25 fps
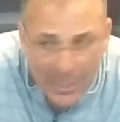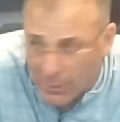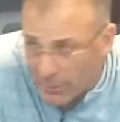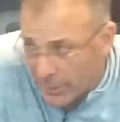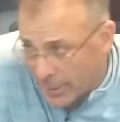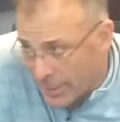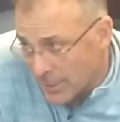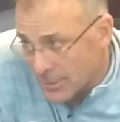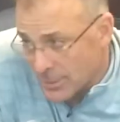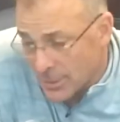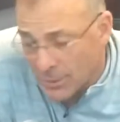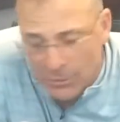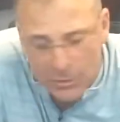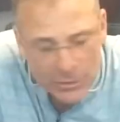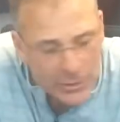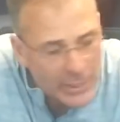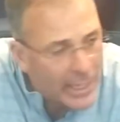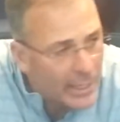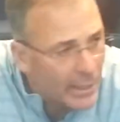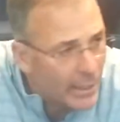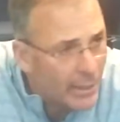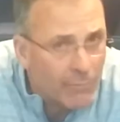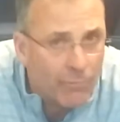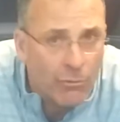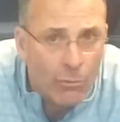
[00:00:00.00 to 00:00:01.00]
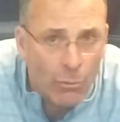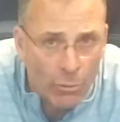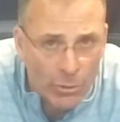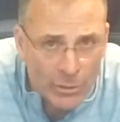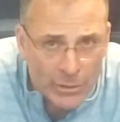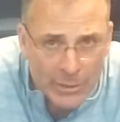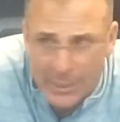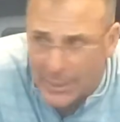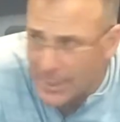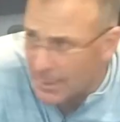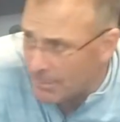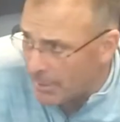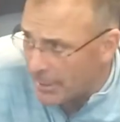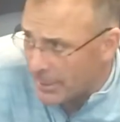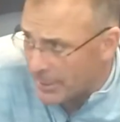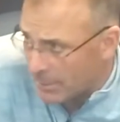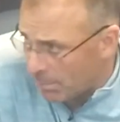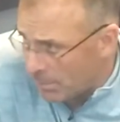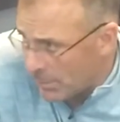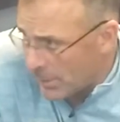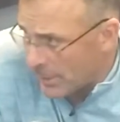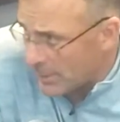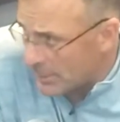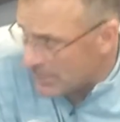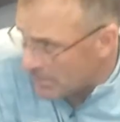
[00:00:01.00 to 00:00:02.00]
And our kids understand it. Of course, they got to make
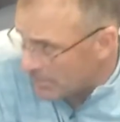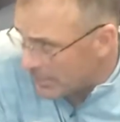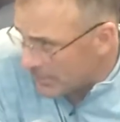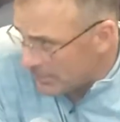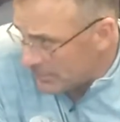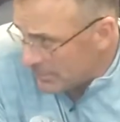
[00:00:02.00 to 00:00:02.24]
the plays.